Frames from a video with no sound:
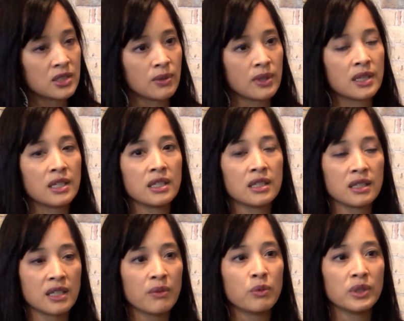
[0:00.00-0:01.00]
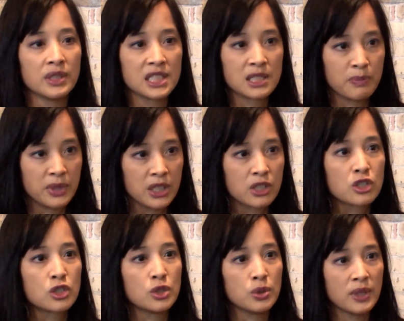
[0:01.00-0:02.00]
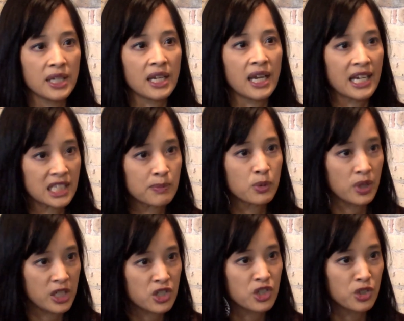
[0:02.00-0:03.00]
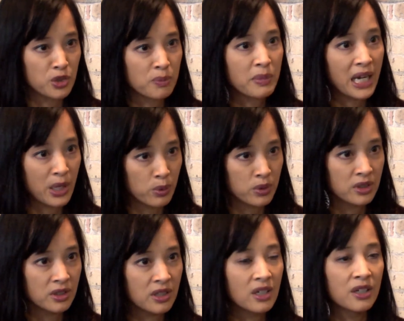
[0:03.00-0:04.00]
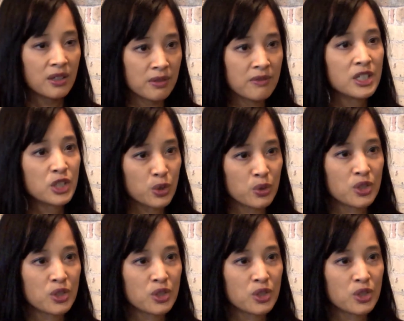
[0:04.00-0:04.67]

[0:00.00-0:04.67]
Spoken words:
And so I think that really speaks to the aspirational power of the